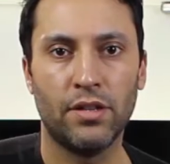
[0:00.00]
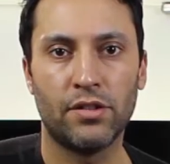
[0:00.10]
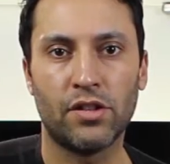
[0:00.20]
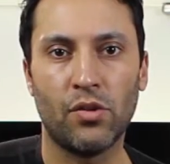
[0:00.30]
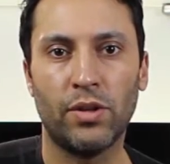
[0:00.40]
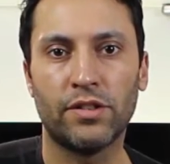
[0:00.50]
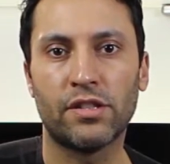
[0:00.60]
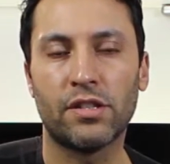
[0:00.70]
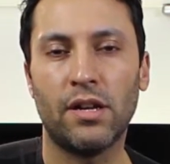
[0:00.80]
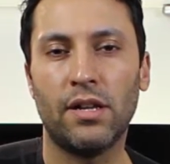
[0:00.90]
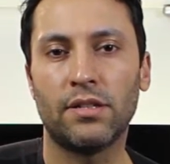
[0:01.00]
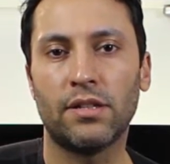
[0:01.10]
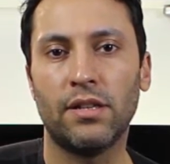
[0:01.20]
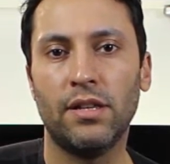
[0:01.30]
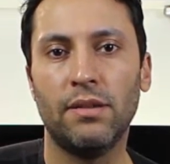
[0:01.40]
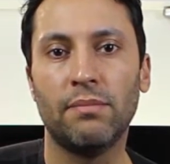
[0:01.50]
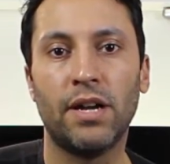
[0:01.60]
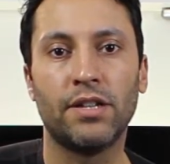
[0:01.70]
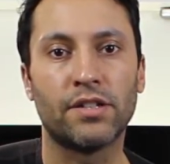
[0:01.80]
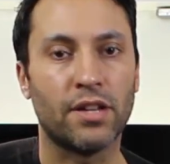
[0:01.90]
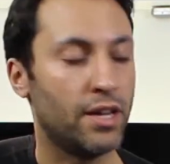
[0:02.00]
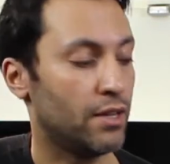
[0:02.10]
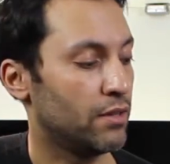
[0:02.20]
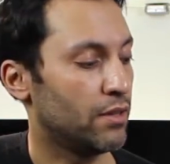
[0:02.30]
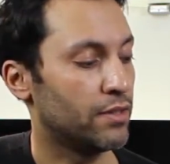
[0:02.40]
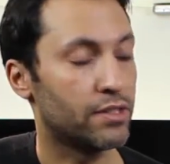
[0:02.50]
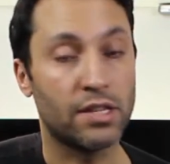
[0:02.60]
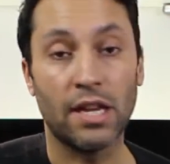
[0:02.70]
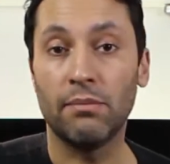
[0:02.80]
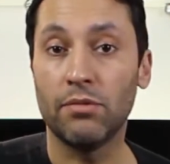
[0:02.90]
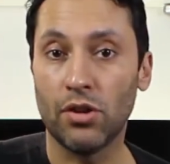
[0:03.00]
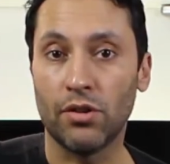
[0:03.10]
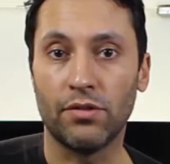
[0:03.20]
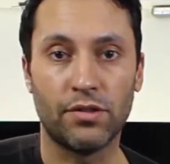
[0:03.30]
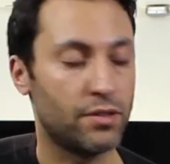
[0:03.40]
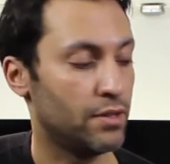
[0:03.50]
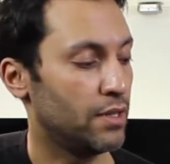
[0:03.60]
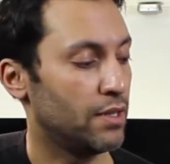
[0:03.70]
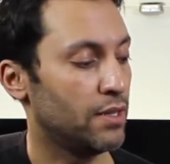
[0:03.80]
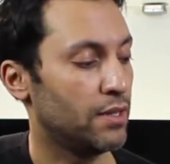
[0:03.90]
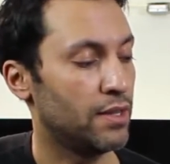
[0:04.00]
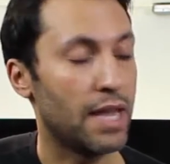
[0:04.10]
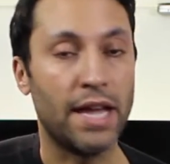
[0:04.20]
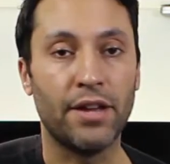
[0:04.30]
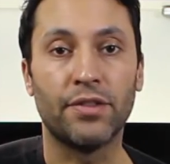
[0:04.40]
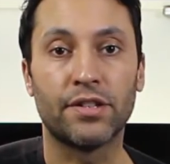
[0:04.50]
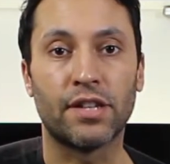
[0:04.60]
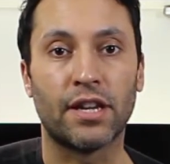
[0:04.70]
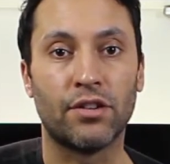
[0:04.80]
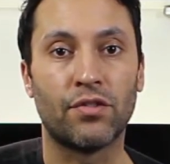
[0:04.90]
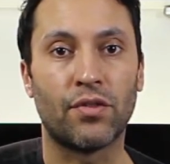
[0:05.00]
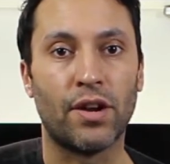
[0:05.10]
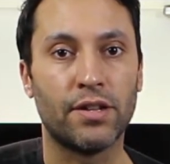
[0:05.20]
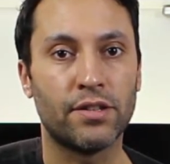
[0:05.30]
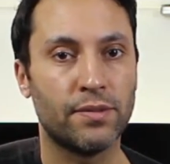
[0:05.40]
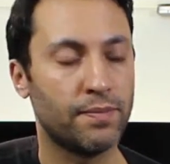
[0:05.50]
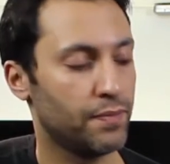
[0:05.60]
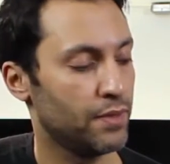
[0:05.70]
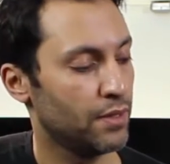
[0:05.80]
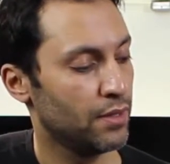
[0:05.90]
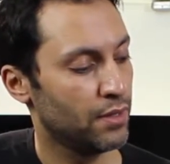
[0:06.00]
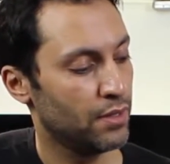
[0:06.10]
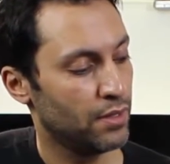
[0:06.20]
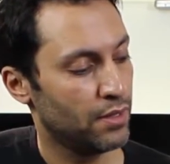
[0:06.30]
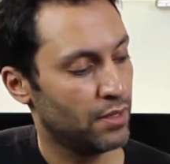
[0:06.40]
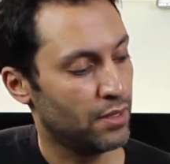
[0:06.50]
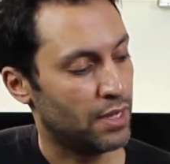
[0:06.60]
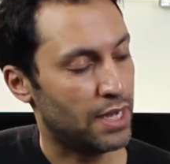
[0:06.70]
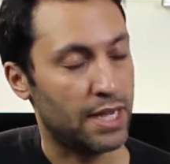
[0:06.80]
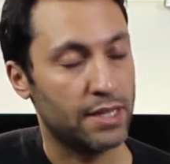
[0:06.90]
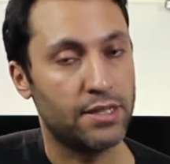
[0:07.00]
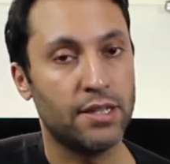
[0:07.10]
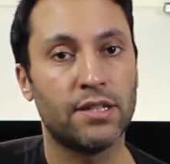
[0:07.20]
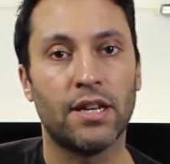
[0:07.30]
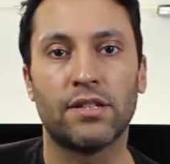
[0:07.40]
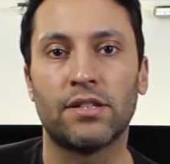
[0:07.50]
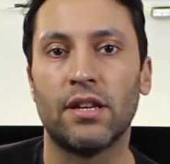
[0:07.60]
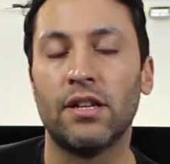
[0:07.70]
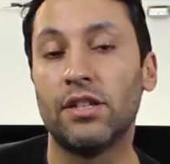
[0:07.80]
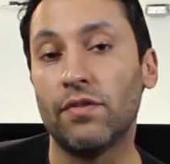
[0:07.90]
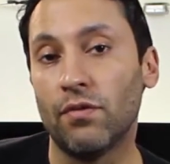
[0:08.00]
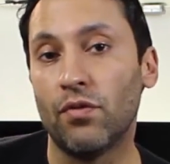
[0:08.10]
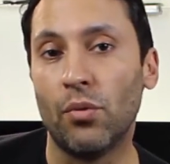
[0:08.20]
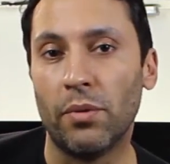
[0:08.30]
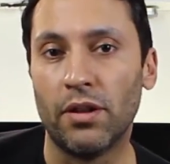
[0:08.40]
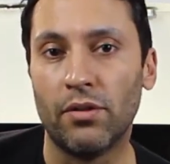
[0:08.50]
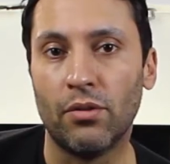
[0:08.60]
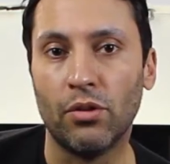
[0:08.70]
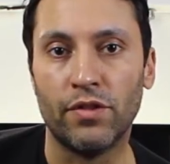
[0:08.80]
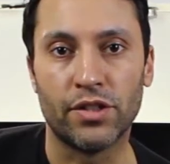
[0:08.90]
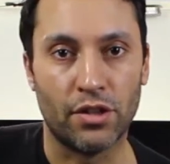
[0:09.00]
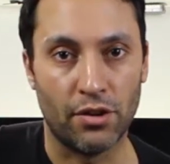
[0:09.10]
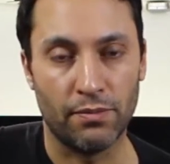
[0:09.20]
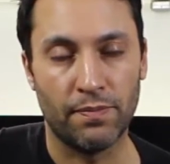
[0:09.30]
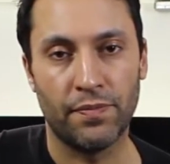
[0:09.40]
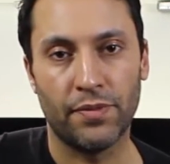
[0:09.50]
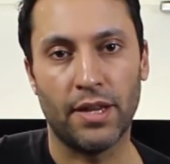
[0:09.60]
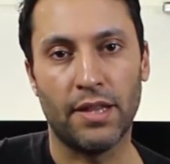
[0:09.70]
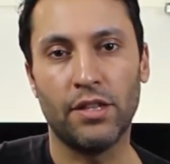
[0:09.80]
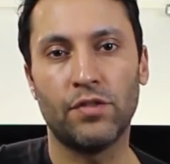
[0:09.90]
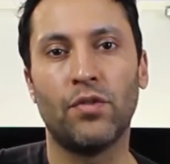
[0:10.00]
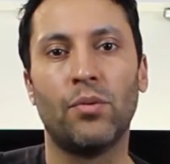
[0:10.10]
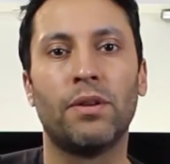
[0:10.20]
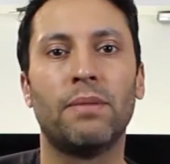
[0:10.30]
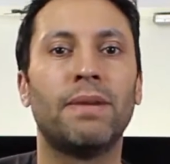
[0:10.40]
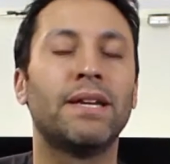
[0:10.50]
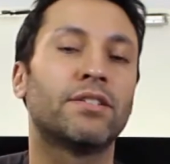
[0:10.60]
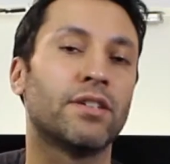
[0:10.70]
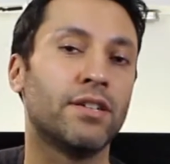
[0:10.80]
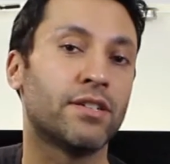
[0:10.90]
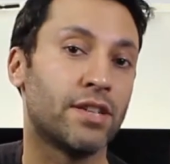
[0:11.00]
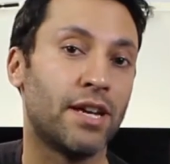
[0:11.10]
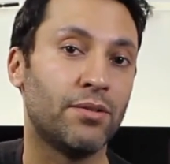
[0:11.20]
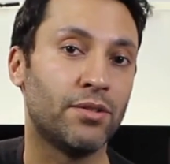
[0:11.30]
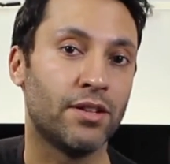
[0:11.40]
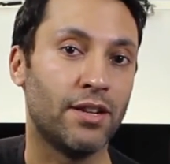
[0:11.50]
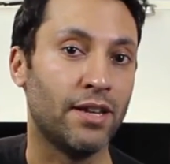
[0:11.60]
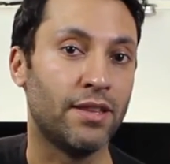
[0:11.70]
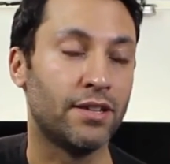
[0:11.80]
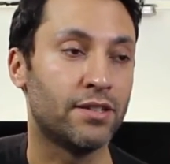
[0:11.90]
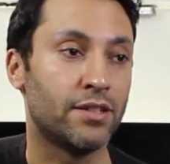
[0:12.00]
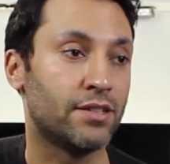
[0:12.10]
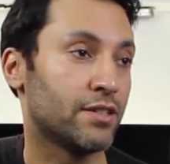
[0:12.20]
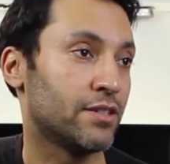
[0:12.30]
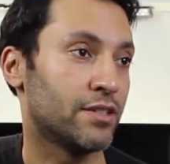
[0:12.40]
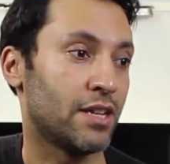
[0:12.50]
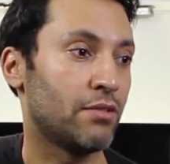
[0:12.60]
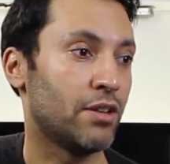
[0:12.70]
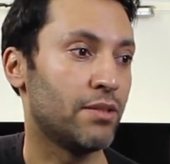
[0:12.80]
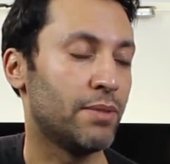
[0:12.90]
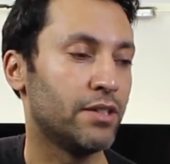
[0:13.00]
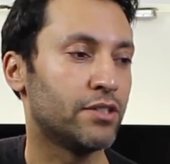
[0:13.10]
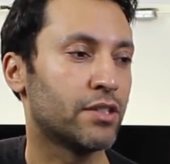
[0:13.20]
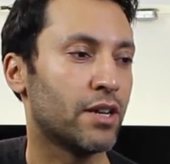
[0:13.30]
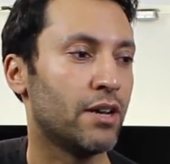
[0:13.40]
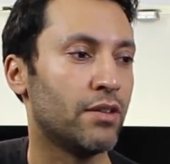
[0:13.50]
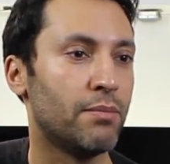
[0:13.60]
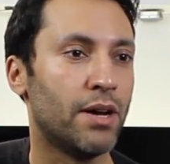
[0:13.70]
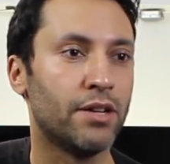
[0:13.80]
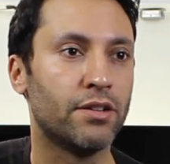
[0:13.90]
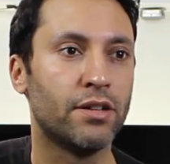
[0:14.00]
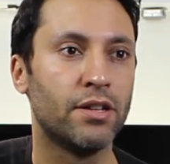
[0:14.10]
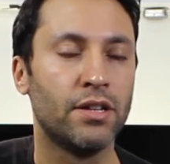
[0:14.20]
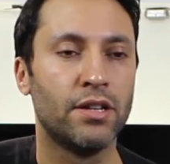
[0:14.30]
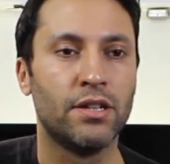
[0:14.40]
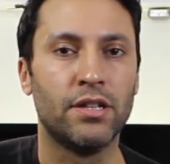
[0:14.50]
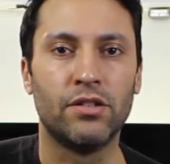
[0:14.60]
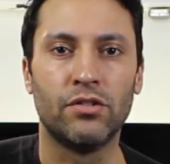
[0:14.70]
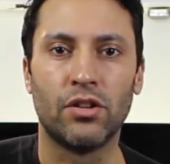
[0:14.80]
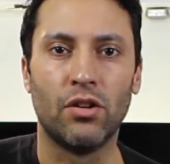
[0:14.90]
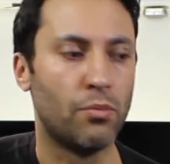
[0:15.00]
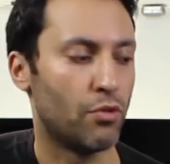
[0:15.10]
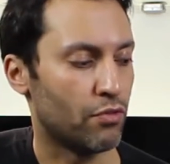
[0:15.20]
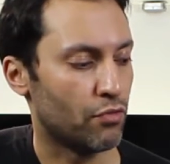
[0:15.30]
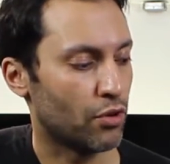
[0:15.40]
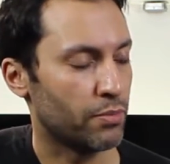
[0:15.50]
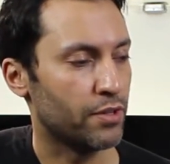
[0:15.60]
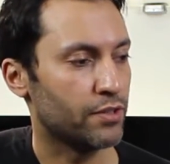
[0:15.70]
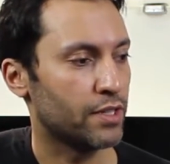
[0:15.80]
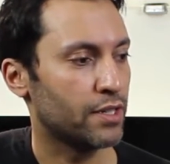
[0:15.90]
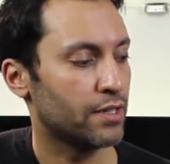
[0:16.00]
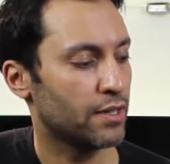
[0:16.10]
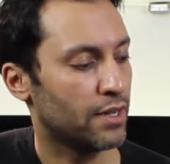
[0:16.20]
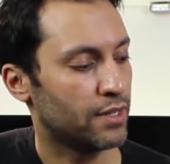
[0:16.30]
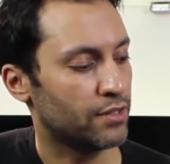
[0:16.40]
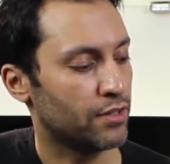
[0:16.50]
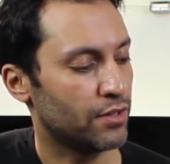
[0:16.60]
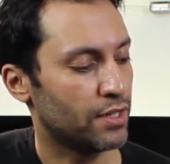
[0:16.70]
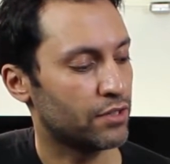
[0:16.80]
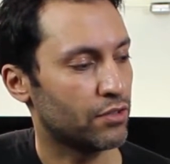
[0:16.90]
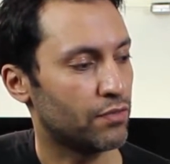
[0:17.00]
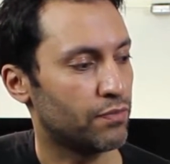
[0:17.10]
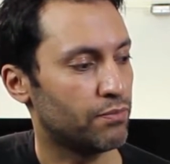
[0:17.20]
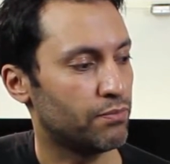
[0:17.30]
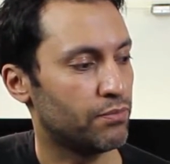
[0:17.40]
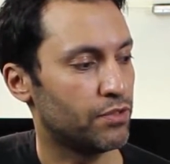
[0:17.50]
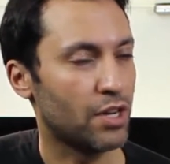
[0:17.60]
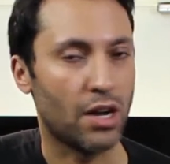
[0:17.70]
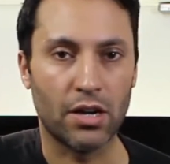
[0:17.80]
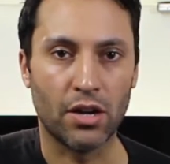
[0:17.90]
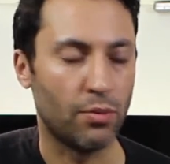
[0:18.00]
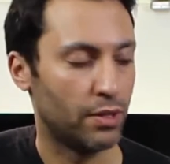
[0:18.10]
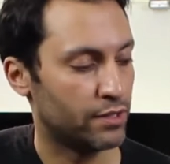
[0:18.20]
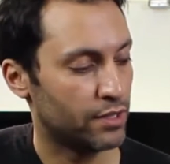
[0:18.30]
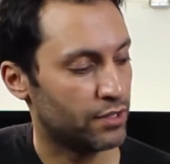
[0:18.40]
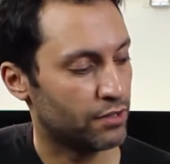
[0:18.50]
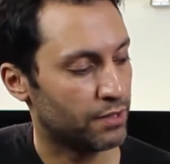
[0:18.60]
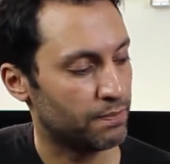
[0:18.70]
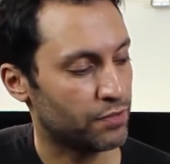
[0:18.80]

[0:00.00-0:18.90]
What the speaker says: So we'll start the minor scale on the same note, the A on the 2nd fret. And this has a different formula, all of its own. And this formula makes it sound like this. It doesn't sound like the major scale. The minor is used a lot more in rock music, and it's got that sort of darker quality to it.